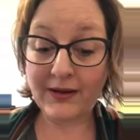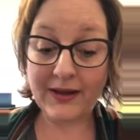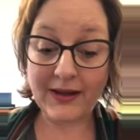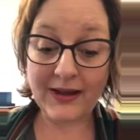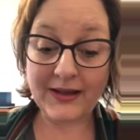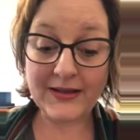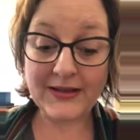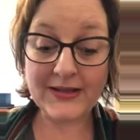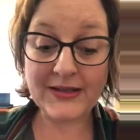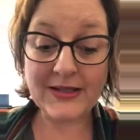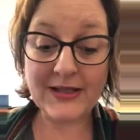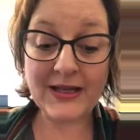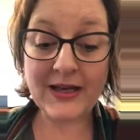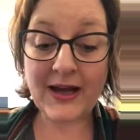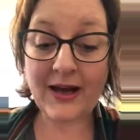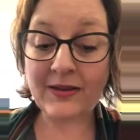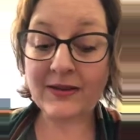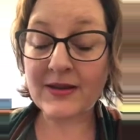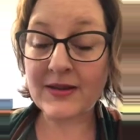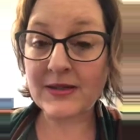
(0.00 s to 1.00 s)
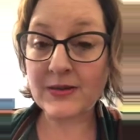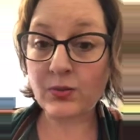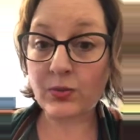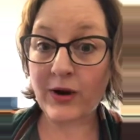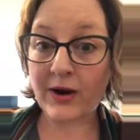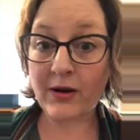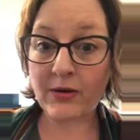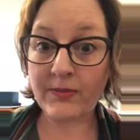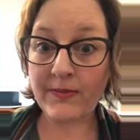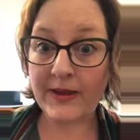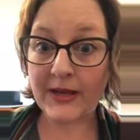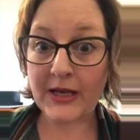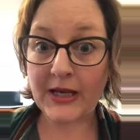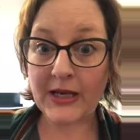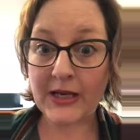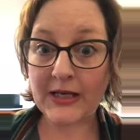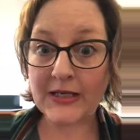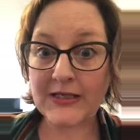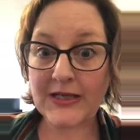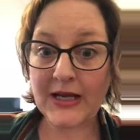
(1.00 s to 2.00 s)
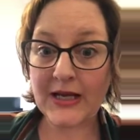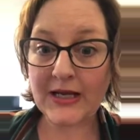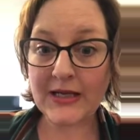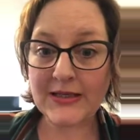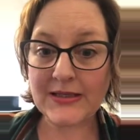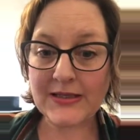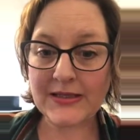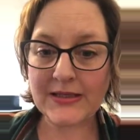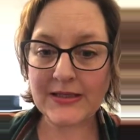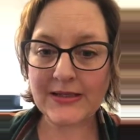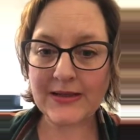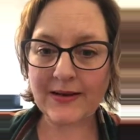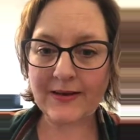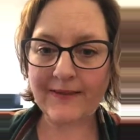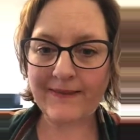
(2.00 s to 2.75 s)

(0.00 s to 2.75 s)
and see how this Rarebit tastes.